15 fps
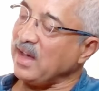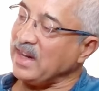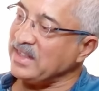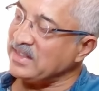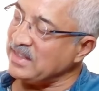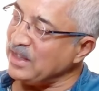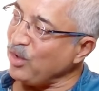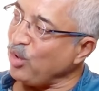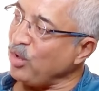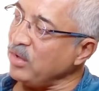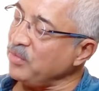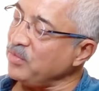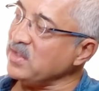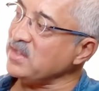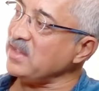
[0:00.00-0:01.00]
I see
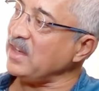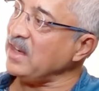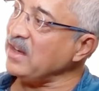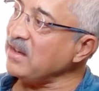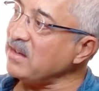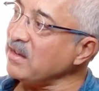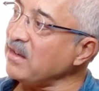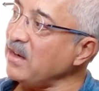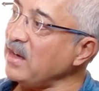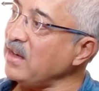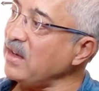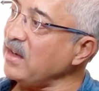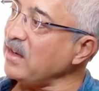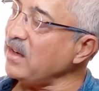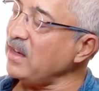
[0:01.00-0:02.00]
all of this
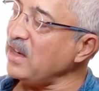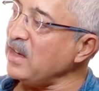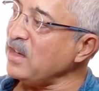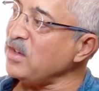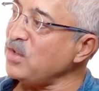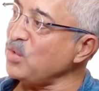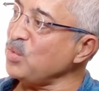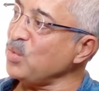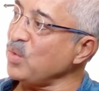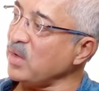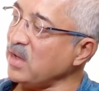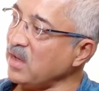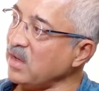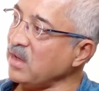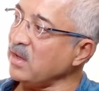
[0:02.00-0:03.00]
integrating into
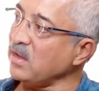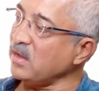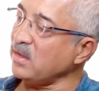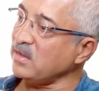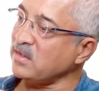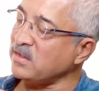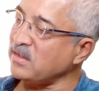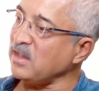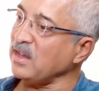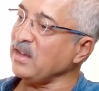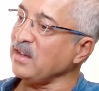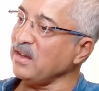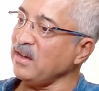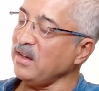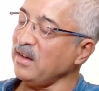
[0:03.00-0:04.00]
a
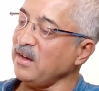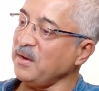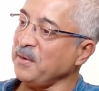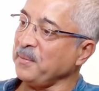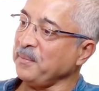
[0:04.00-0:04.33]
single